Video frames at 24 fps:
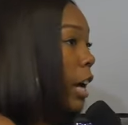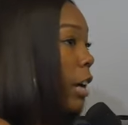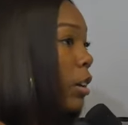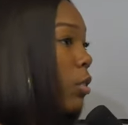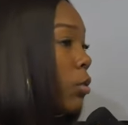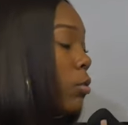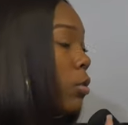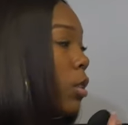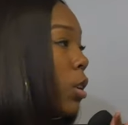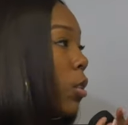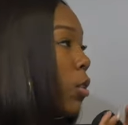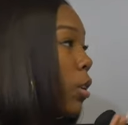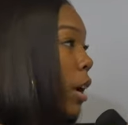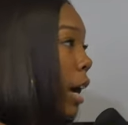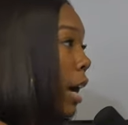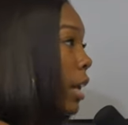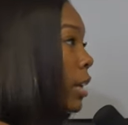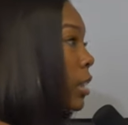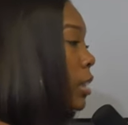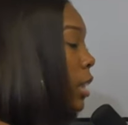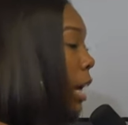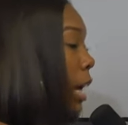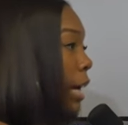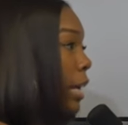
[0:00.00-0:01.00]
I don't know
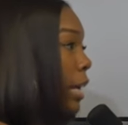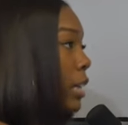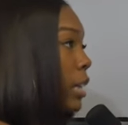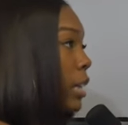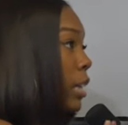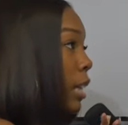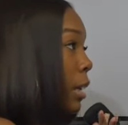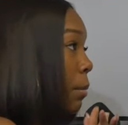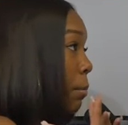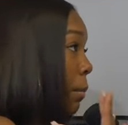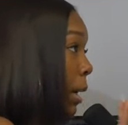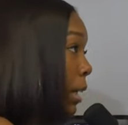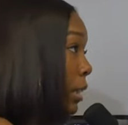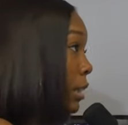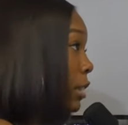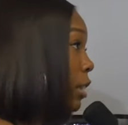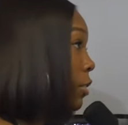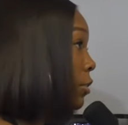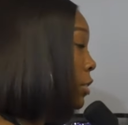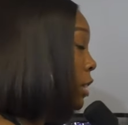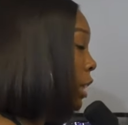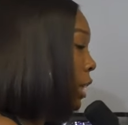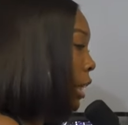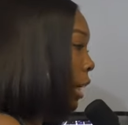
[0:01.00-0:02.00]
how to like get
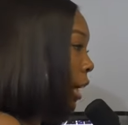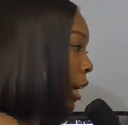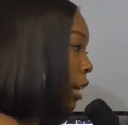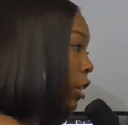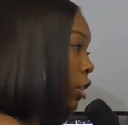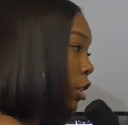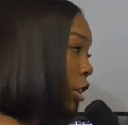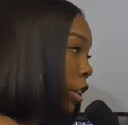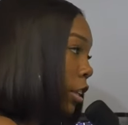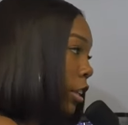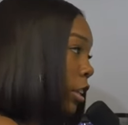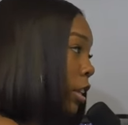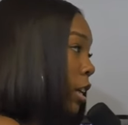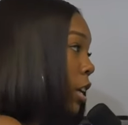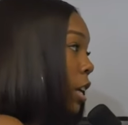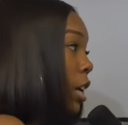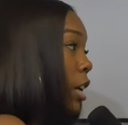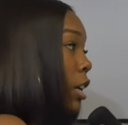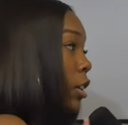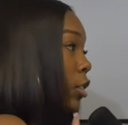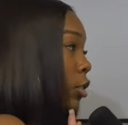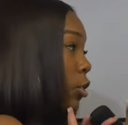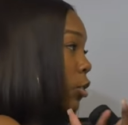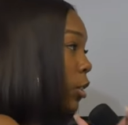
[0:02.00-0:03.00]
myself together
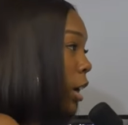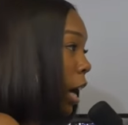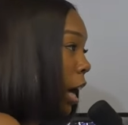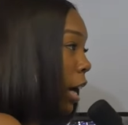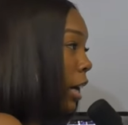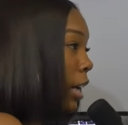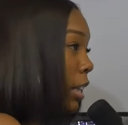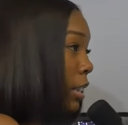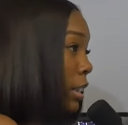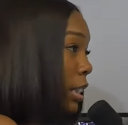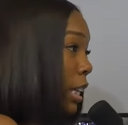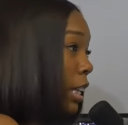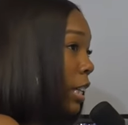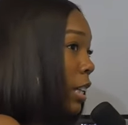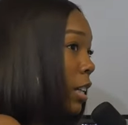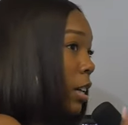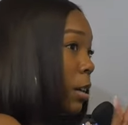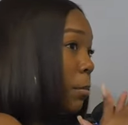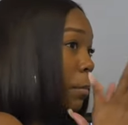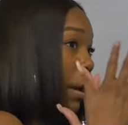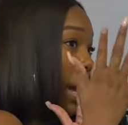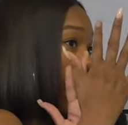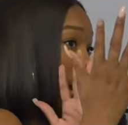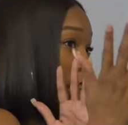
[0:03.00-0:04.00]
you guys hit
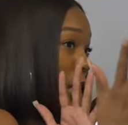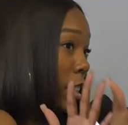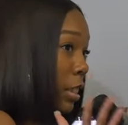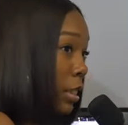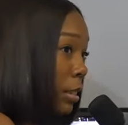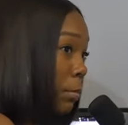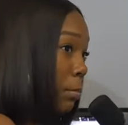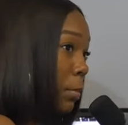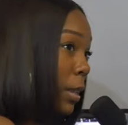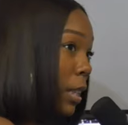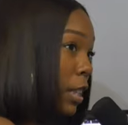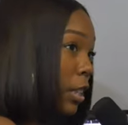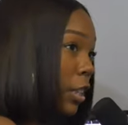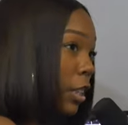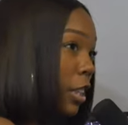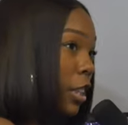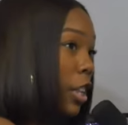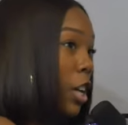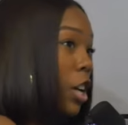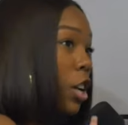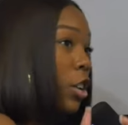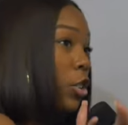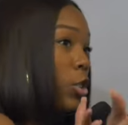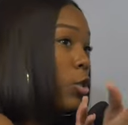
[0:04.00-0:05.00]
up Alex
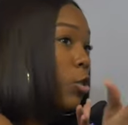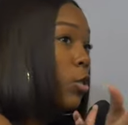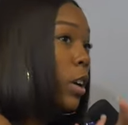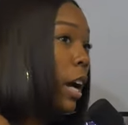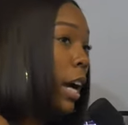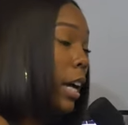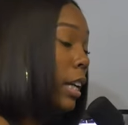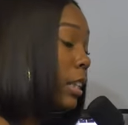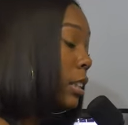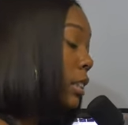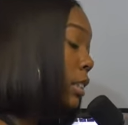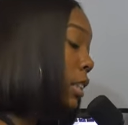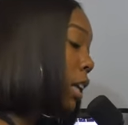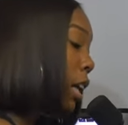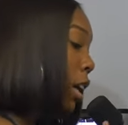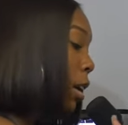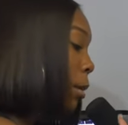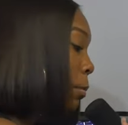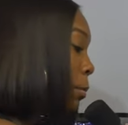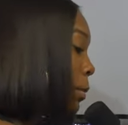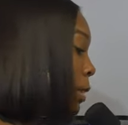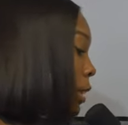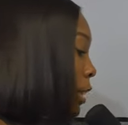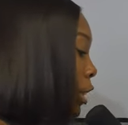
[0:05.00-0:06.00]
Miller. You guys come